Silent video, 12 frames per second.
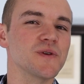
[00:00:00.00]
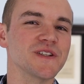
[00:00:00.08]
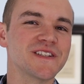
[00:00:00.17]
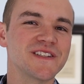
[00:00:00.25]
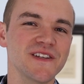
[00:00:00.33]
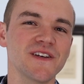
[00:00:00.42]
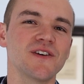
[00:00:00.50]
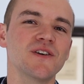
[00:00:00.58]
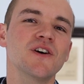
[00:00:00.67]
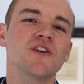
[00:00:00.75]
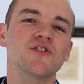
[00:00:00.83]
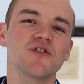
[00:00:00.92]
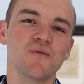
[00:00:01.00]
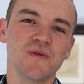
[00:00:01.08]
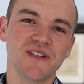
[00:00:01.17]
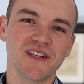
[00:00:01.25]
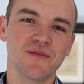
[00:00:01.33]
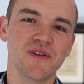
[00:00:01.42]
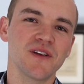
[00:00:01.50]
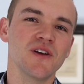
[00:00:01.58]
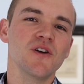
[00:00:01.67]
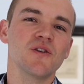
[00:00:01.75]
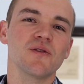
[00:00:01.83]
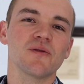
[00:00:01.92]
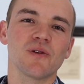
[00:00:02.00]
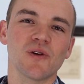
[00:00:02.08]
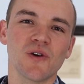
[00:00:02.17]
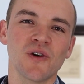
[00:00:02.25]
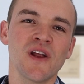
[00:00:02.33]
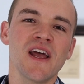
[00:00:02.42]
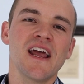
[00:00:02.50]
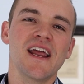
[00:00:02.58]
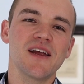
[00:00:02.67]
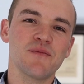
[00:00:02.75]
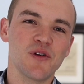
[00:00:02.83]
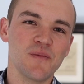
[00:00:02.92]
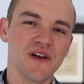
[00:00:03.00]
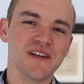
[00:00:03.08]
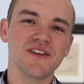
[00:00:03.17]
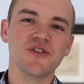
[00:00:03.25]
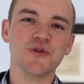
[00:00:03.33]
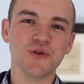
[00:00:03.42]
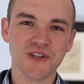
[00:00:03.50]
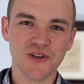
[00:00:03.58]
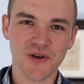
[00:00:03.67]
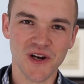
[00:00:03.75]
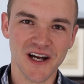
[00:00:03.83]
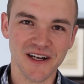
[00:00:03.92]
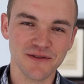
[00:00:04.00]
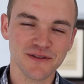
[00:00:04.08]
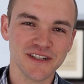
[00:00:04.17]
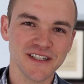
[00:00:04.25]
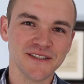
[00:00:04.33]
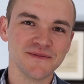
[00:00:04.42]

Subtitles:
but still should be something you learn, implement, and use in your life.